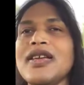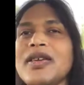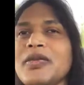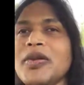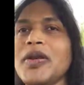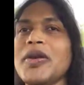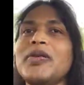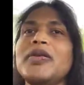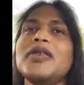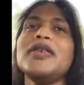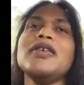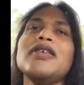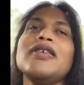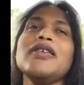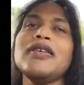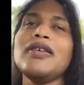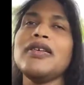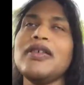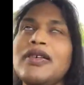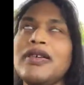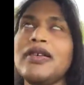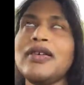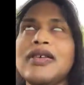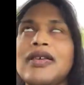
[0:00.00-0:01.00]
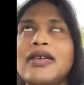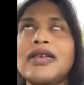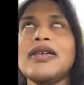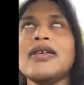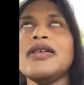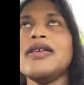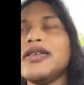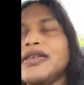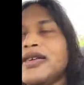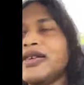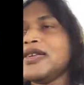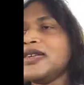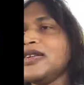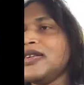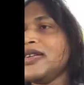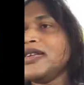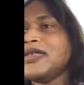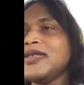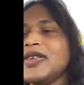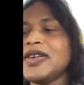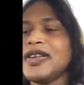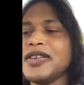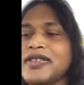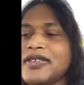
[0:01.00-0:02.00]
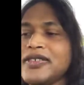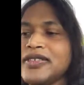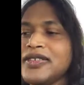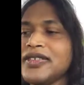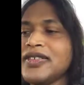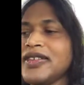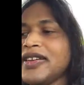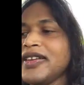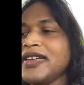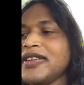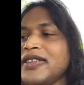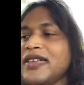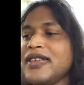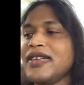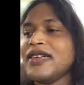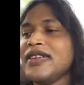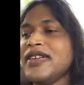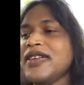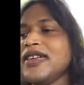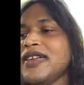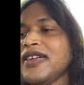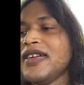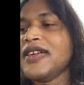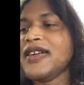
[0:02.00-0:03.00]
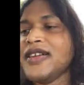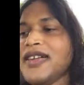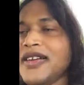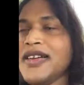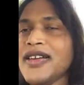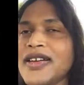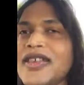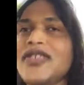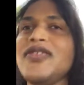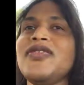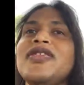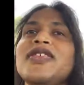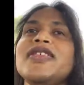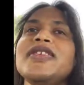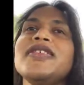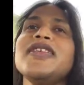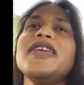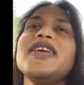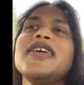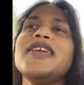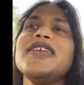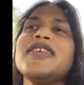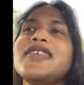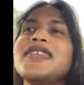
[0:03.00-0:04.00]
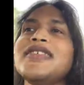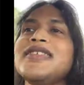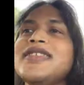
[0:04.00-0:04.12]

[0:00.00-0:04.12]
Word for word: people are good. Uh, anyways, it's like, I feel like,